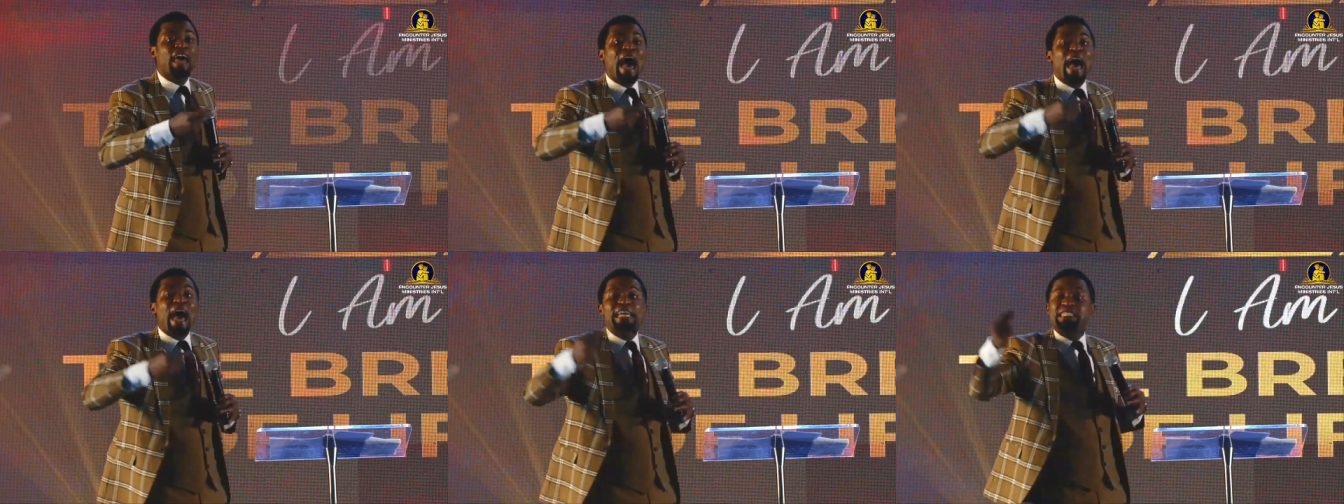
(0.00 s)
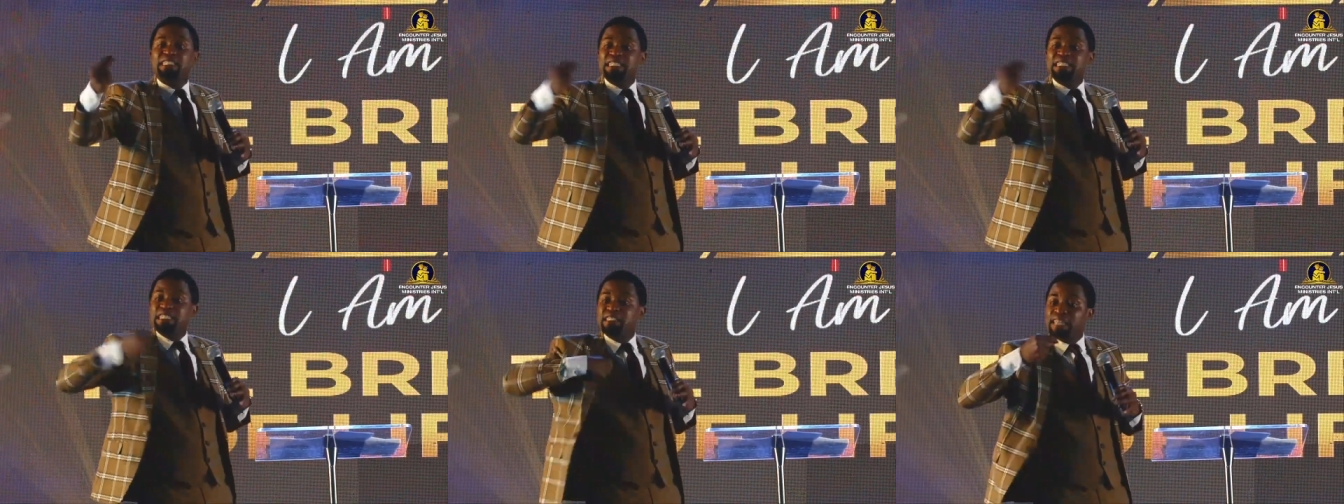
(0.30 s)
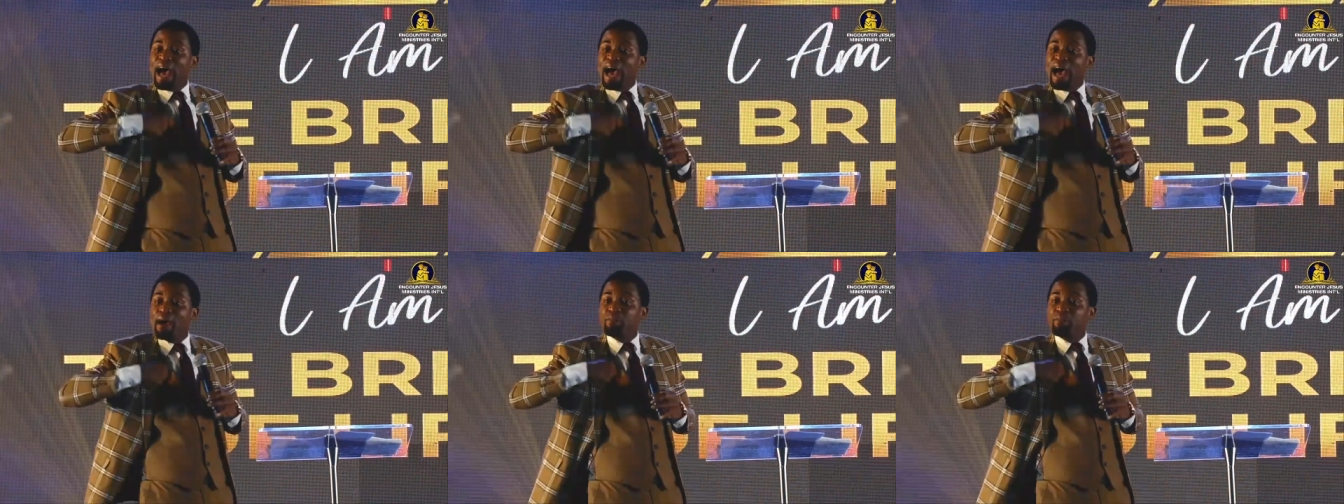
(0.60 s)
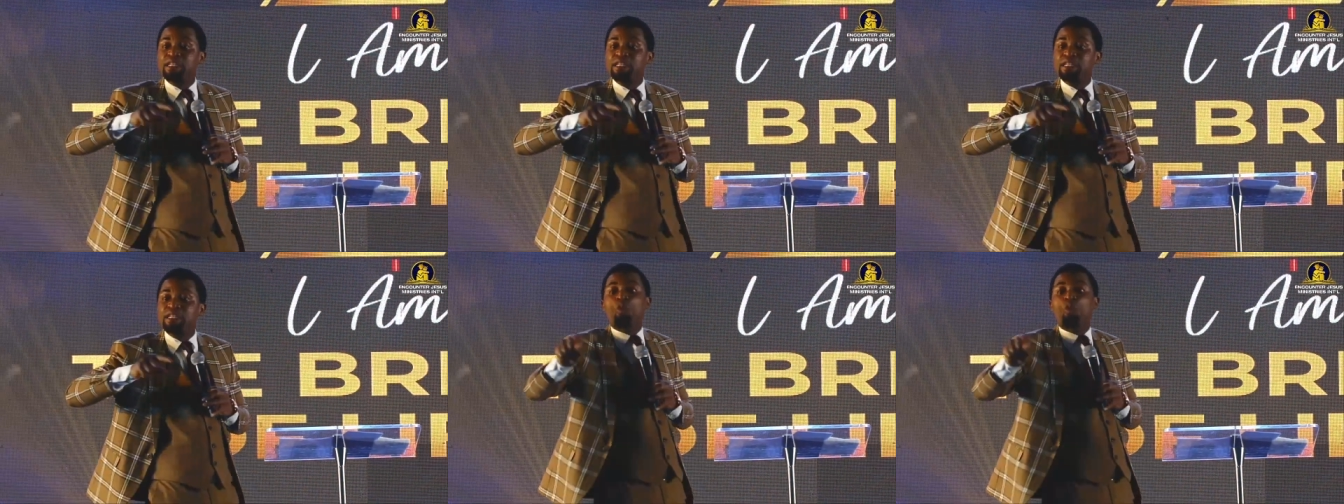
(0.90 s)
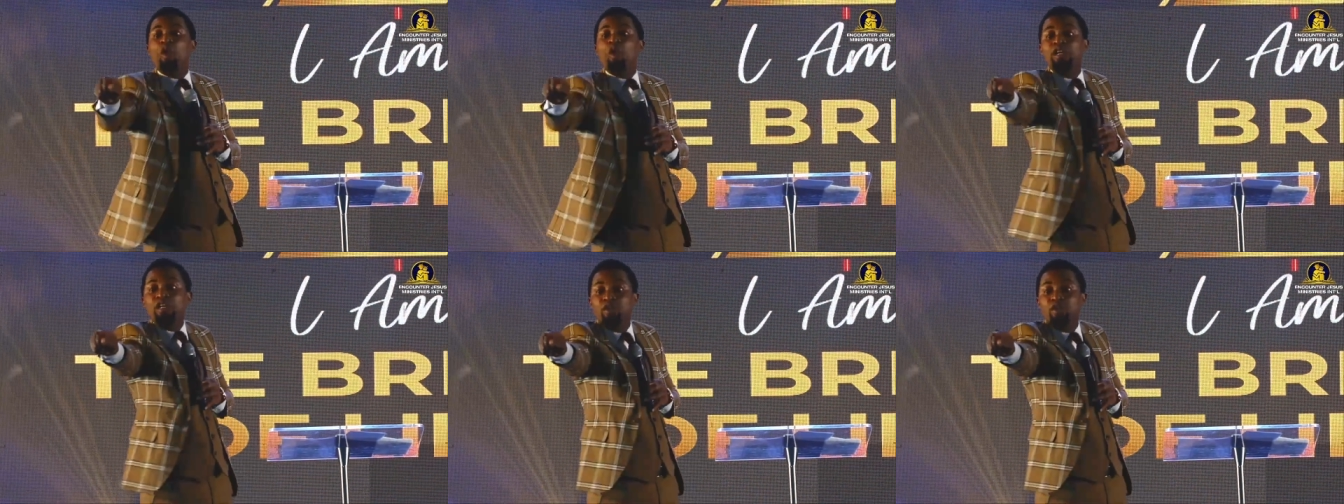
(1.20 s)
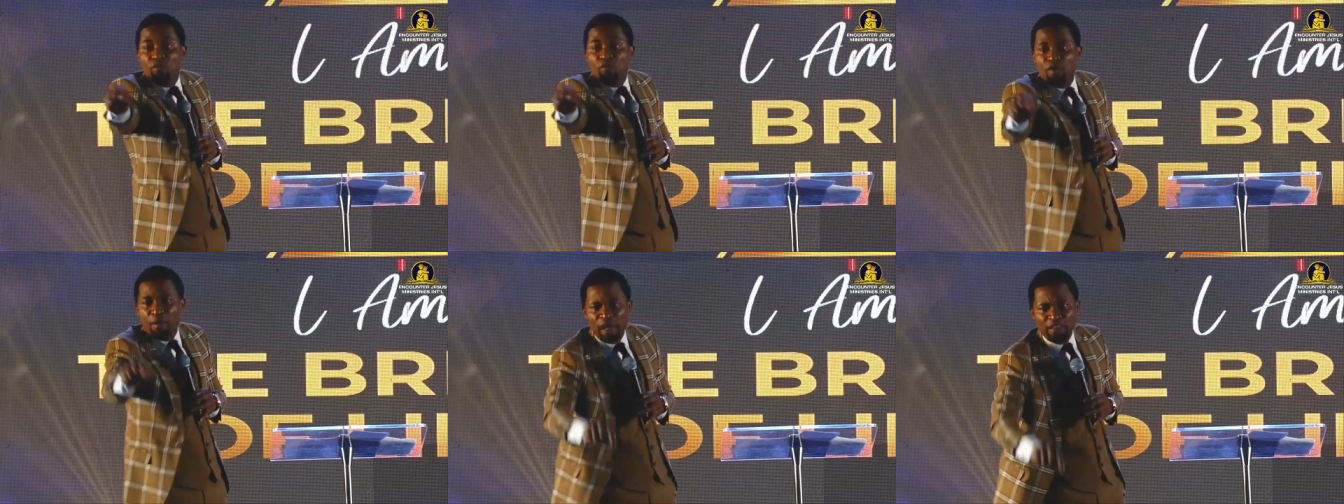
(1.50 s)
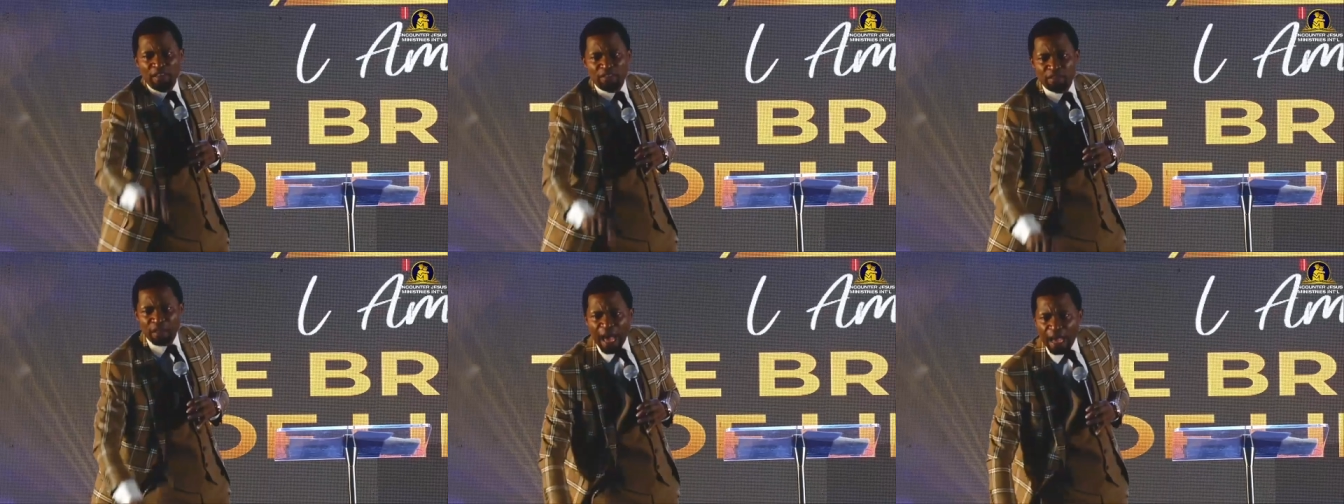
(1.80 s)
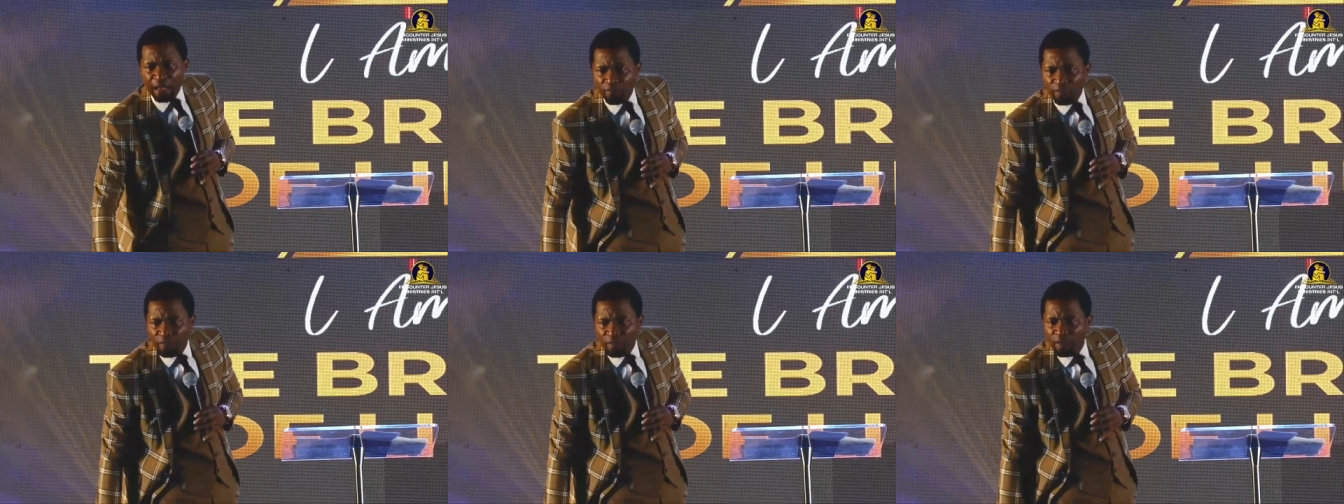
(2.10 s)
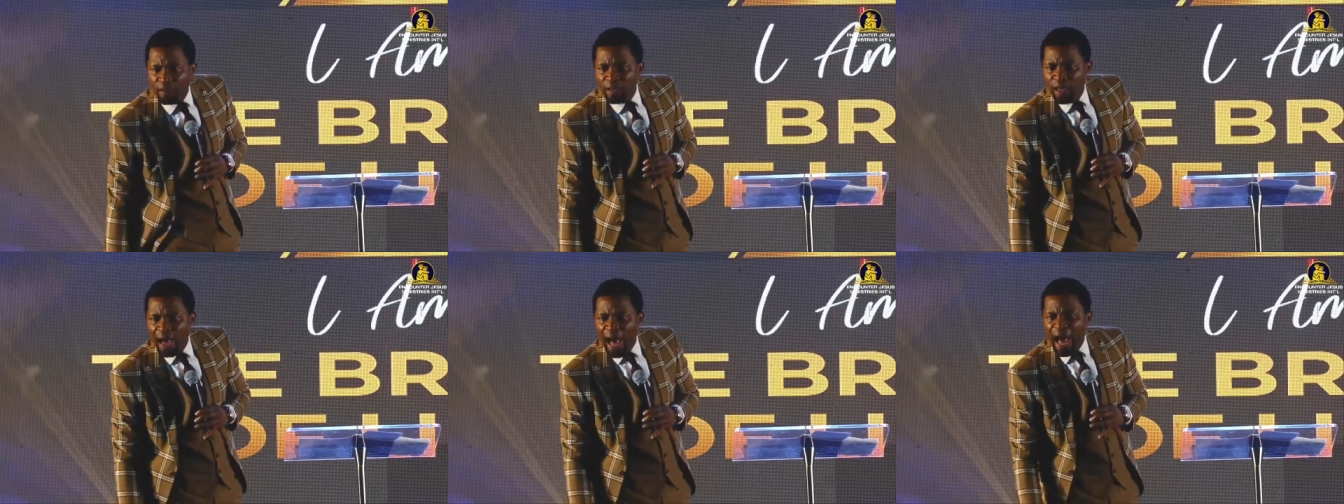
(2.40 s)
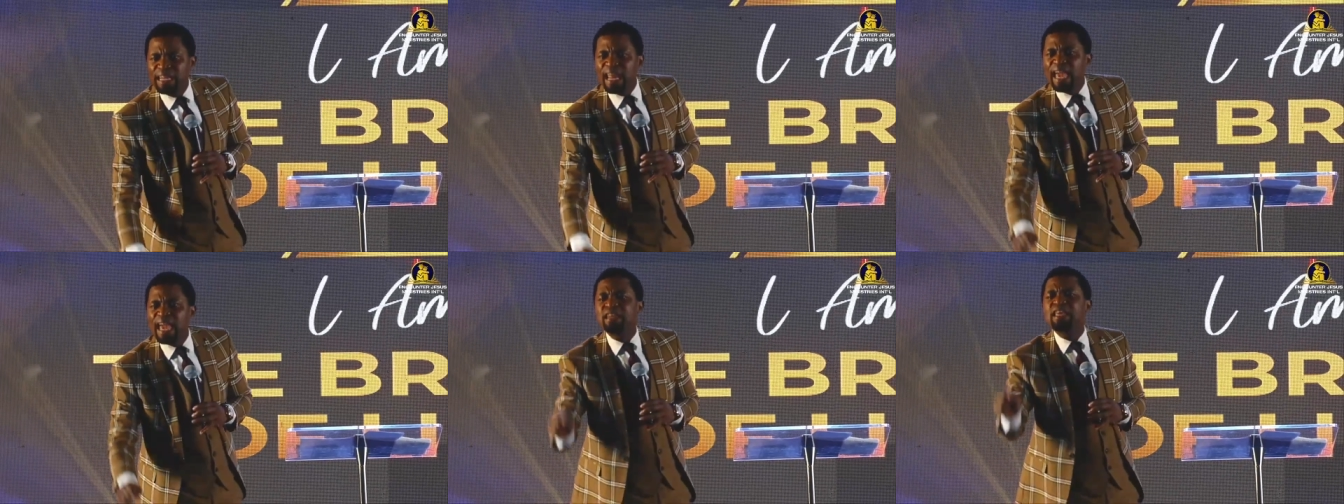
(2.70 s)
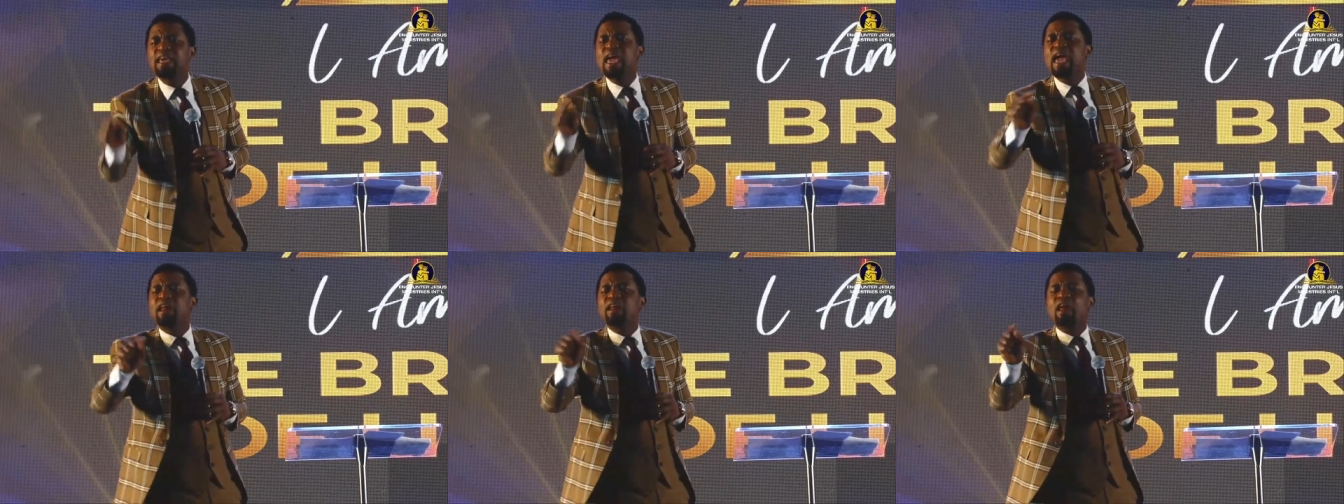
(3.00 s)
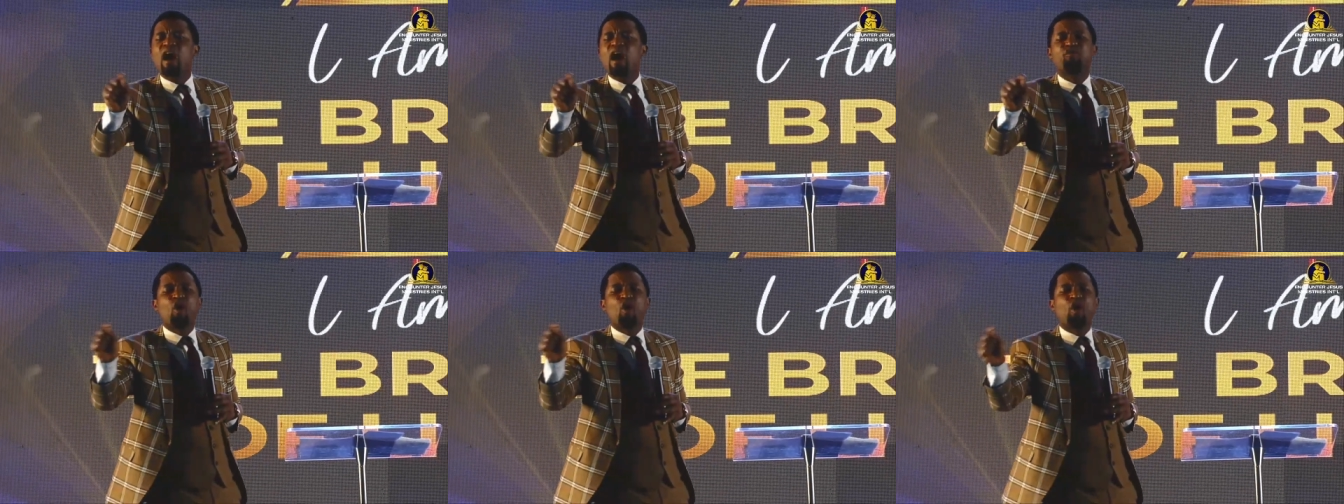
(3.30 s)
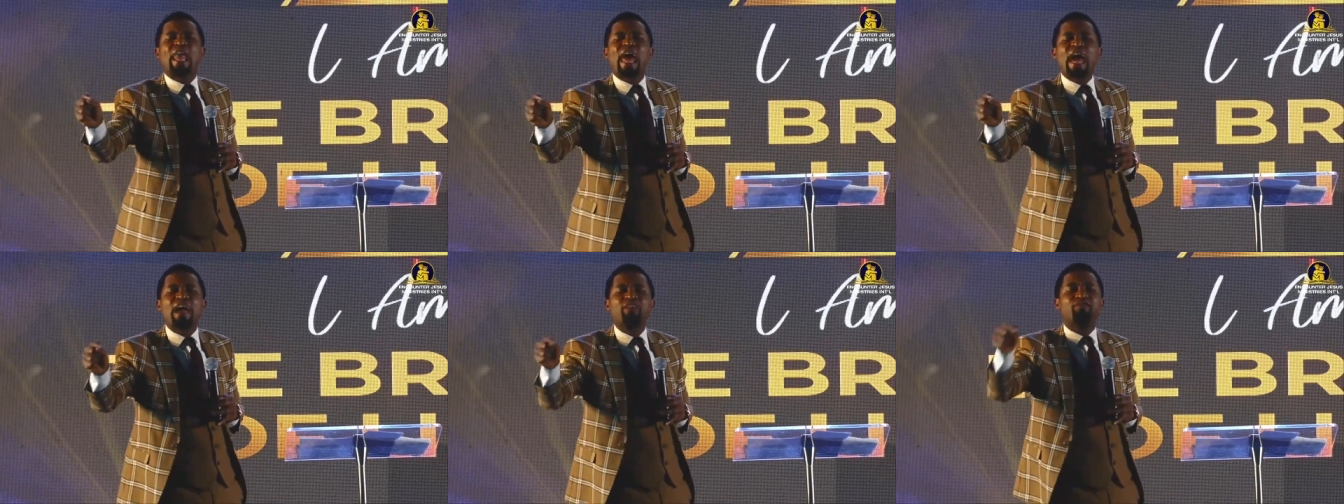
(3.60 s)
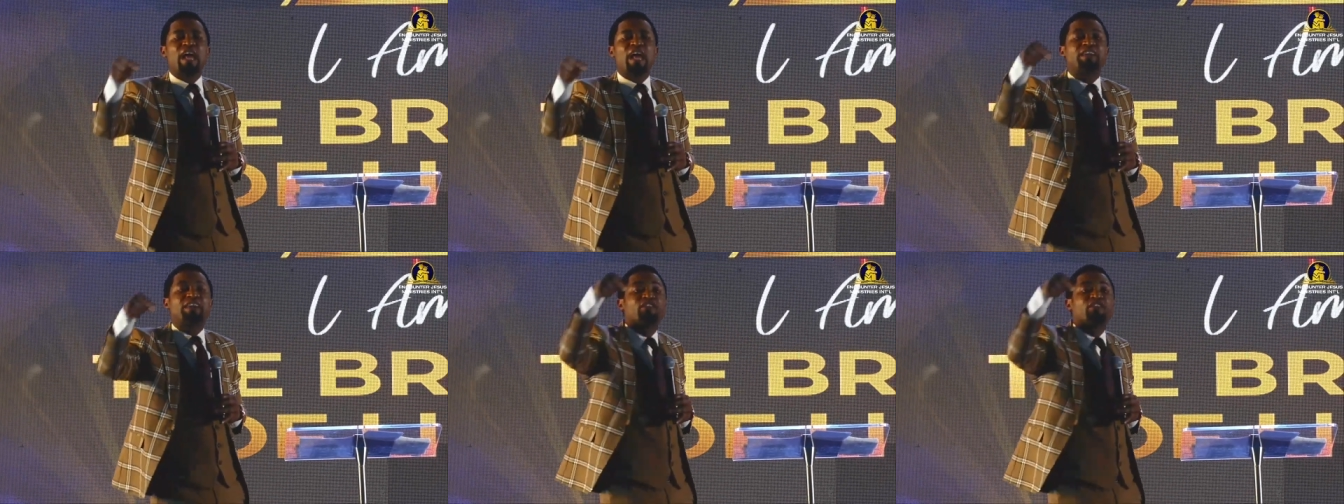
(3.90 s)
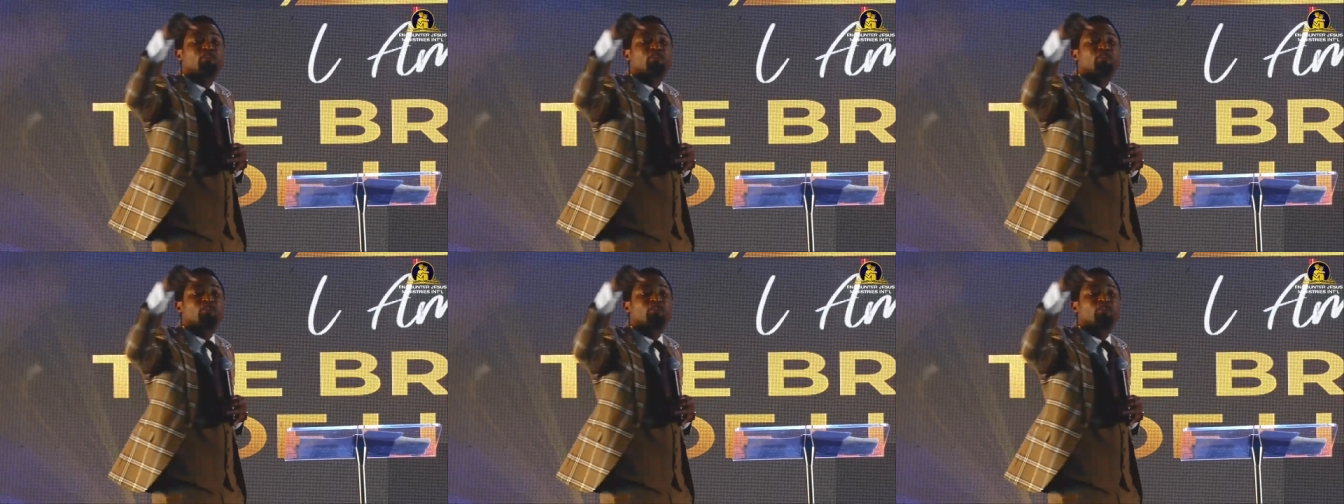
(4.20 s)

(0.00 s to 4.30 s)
I determine the quality of a man's life. And any area of your life that is